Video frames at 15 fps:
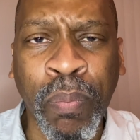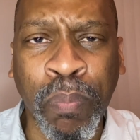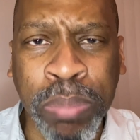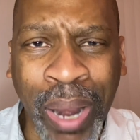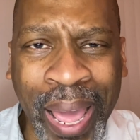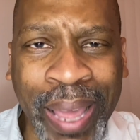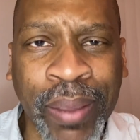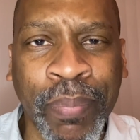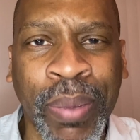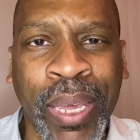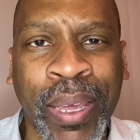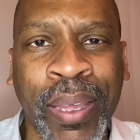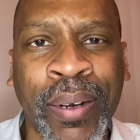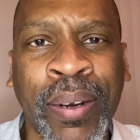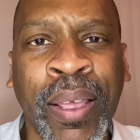black
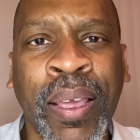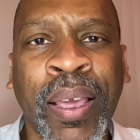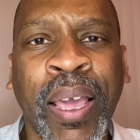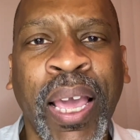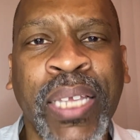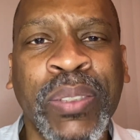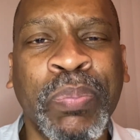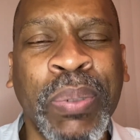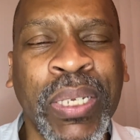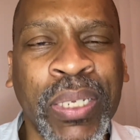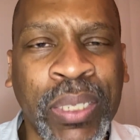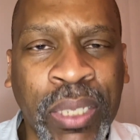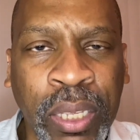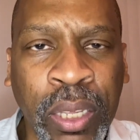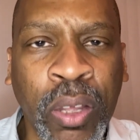man has been
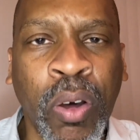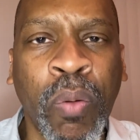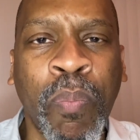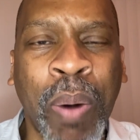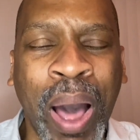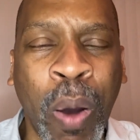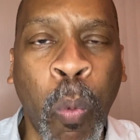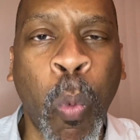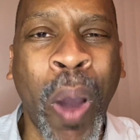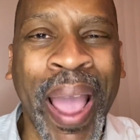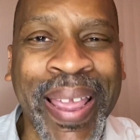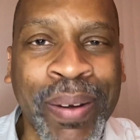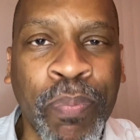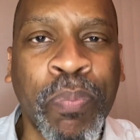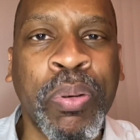killed by
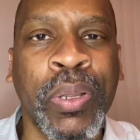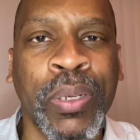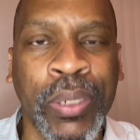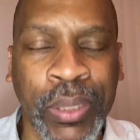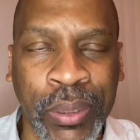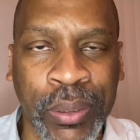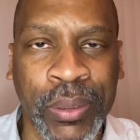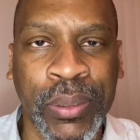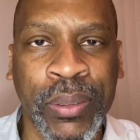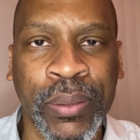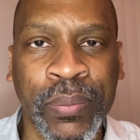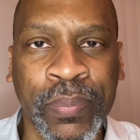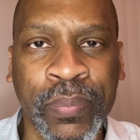white police.